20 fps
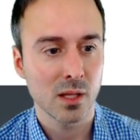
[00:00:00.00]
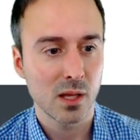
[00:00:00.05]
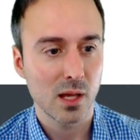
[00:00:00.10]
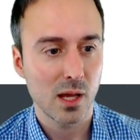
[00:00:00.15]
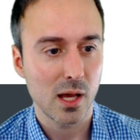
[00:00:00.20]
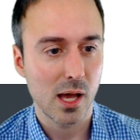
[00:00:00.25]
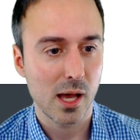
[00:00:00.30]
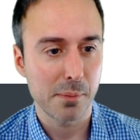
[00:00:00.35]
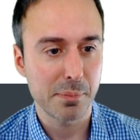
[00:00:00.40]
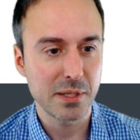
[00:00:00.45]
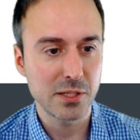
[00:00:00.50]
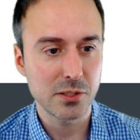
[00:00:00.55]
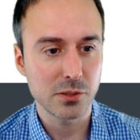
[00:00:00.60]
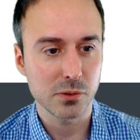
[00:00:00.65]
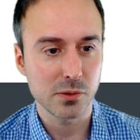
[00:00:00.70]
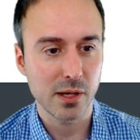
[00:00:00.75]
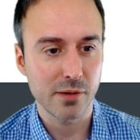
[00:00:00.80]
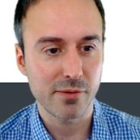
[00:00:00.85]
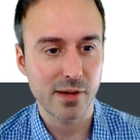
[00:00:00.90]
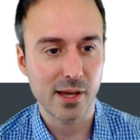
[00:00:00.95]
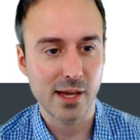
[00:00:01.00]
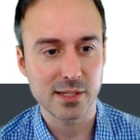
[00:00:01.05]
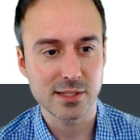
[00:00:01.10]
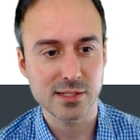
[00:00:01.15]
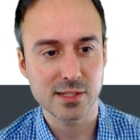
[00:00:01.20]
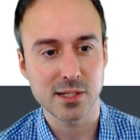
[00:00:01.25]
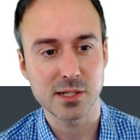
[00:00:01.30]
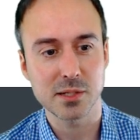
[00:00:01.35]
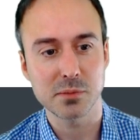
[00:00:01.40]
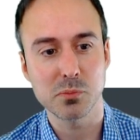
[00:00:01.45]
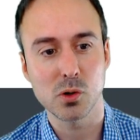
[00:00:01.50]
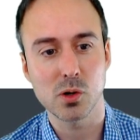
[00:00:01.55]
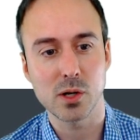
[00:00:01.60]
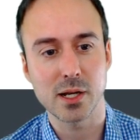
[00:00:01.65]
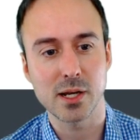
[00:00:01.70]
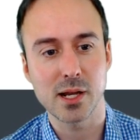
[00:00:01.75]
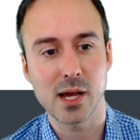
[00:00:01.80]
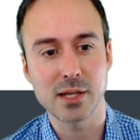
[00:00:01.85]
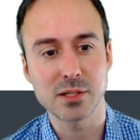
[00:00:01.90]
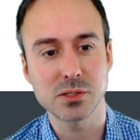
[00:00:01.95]
Uh, Pintu, if I had studied more
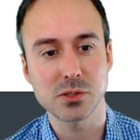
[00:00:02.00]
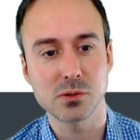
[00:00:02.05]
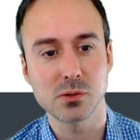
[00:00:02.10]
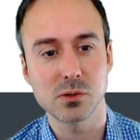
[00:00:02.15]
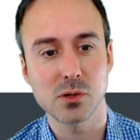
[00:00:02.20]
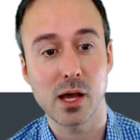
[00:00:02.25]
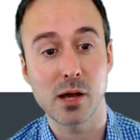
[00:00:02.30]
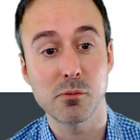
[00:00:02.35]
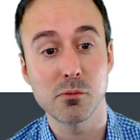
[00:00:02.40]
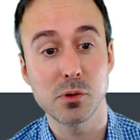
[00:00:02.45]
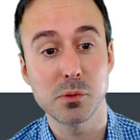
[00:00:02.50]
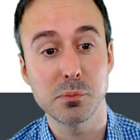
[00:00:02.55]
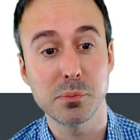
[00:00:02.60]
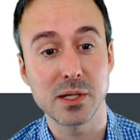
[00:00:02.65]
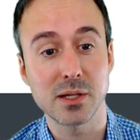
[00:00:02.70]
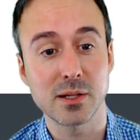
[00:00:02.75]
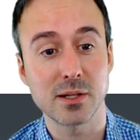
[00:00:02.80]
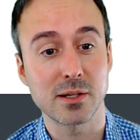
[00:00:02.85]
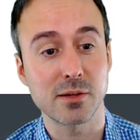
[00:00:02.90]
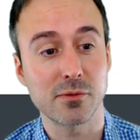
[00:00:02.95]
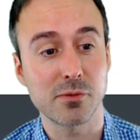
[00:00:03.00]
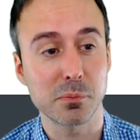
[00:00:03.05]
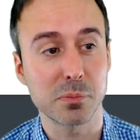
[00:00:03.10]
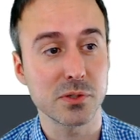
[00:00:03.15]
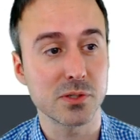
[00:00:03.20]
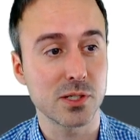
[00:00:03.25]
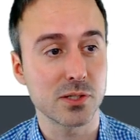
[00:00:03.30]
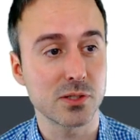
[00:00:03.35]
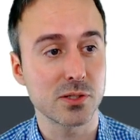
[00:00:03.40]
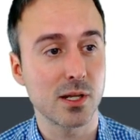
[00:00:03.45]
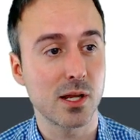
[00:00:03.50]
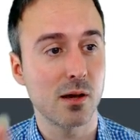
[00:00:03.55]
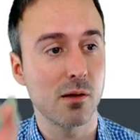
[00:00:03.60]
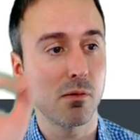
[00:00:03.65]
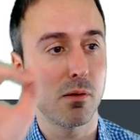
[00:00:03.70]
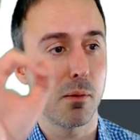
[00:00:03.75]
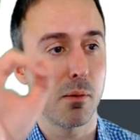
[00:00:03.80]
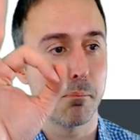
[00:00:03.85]
in high school, I would be in a different position now.